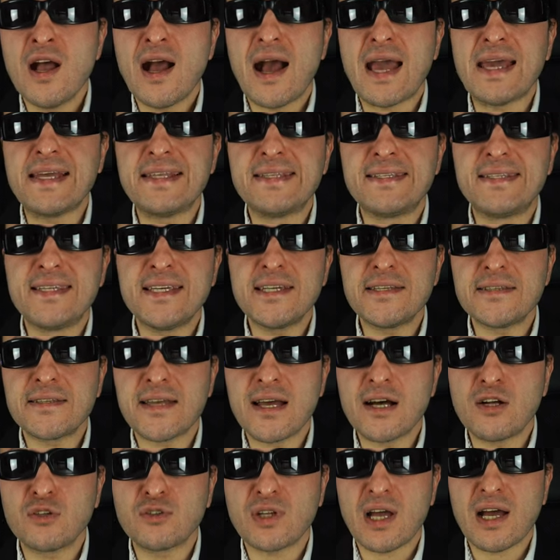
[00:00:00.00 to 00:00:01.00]
a
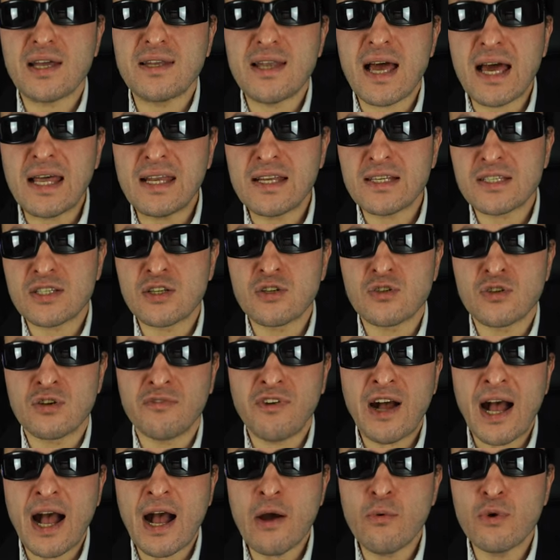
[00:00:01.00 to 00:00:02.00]
detailed analysis of
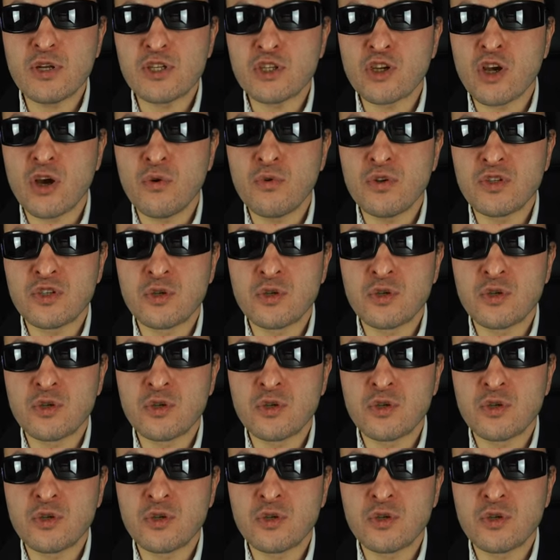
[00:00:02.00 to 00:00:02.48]
how it's going